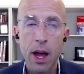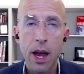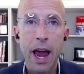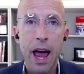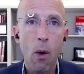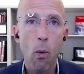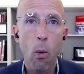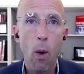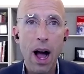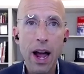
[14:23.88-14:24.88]
Now,
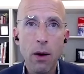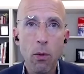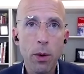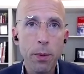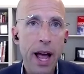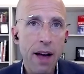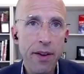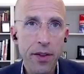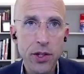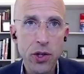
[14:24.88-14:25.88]
why would we have
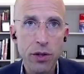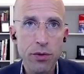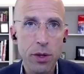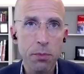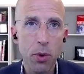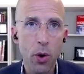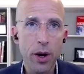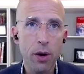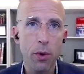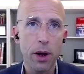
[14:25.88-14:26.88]
health insurance through an
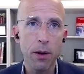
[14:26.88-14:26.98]
employer?